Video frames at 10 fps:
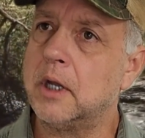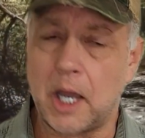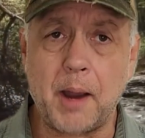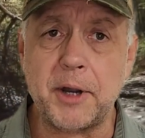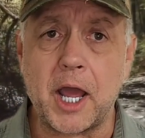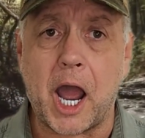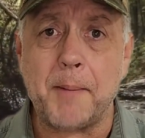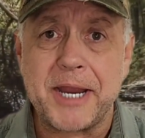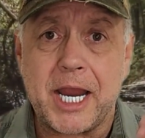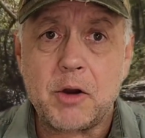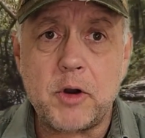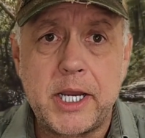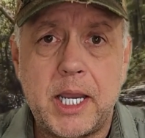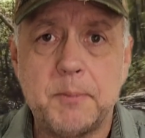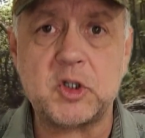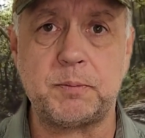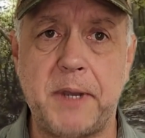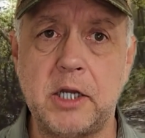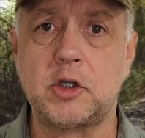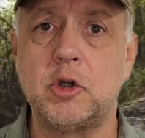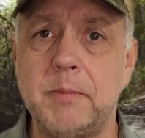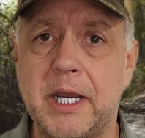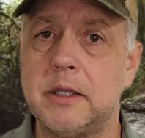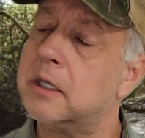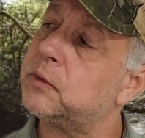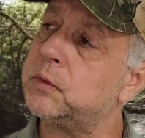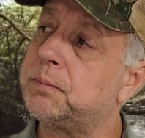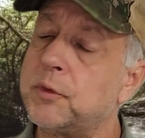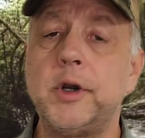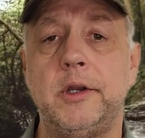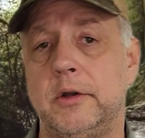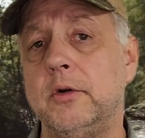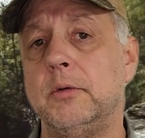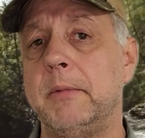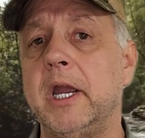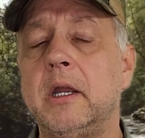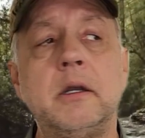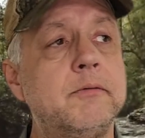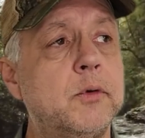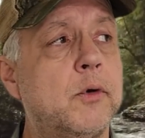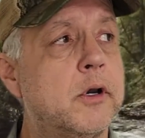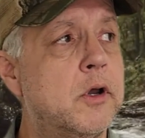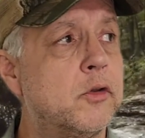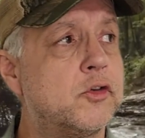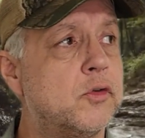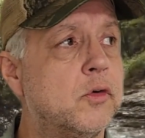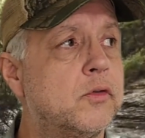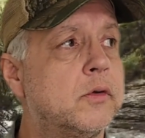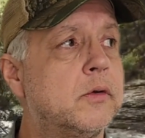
I mean, I'm hearing him speak to me, and this was pretty new to me, if you want to know the truth.